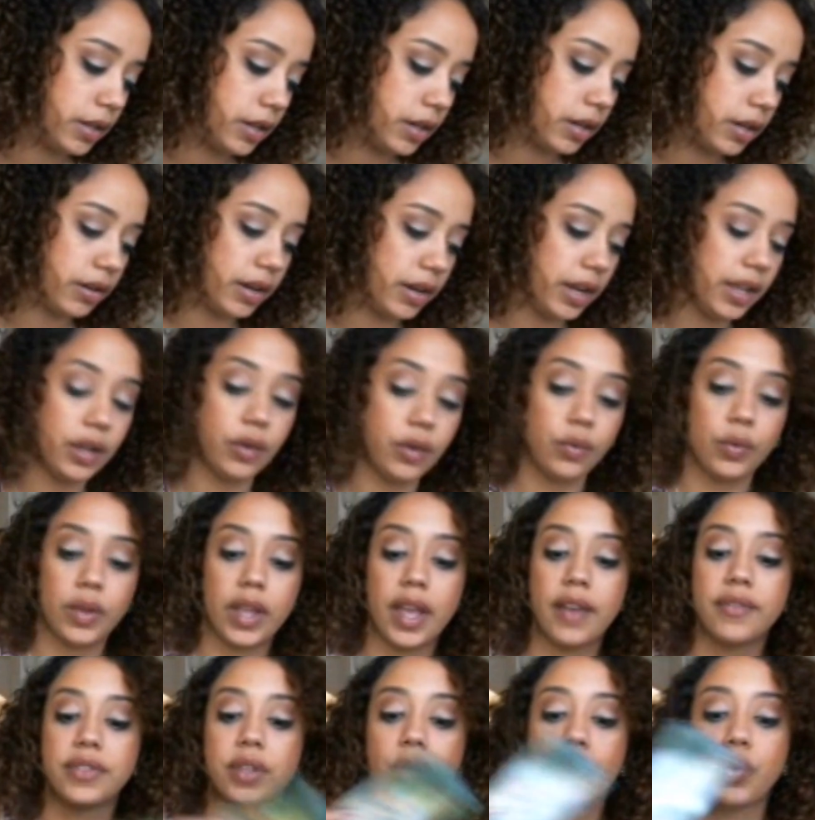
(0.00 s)
right? We
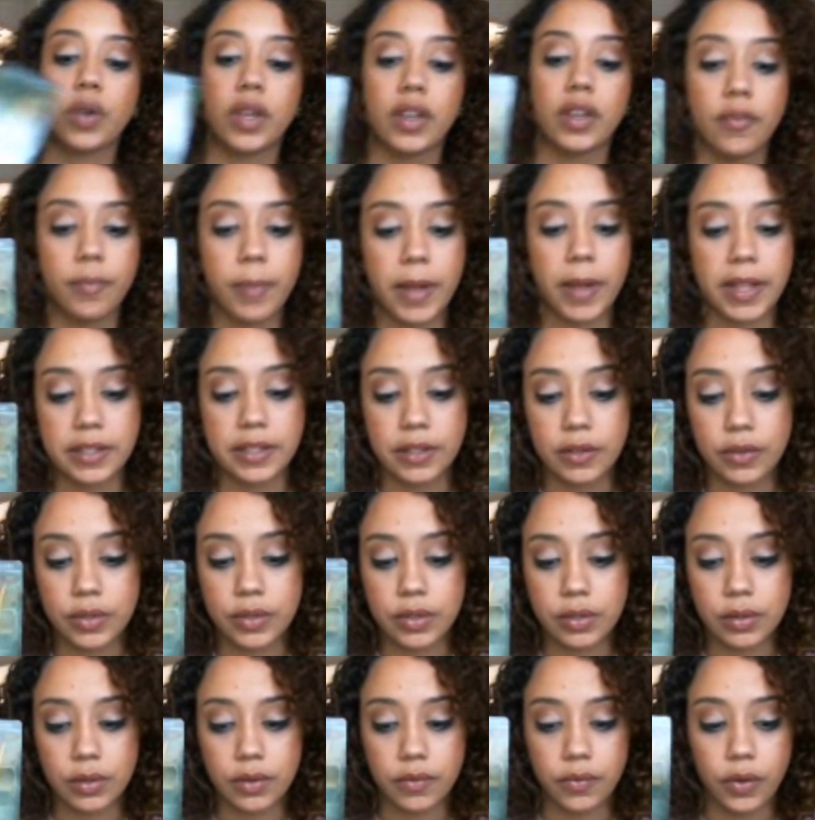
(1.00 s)
have the Queen of Pentacles
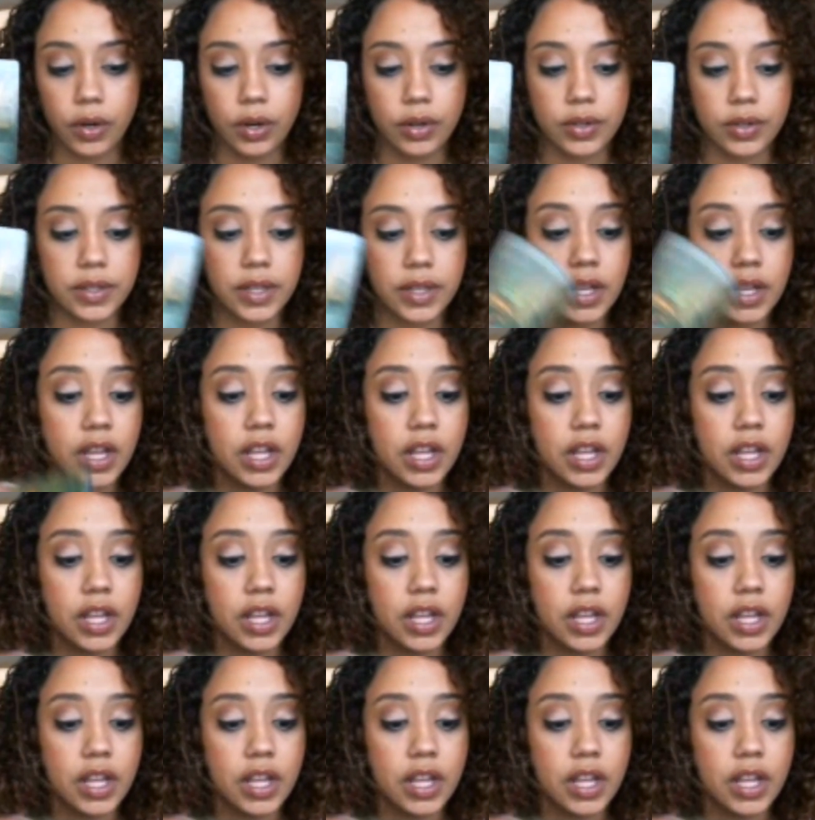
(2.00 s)
in the reverse.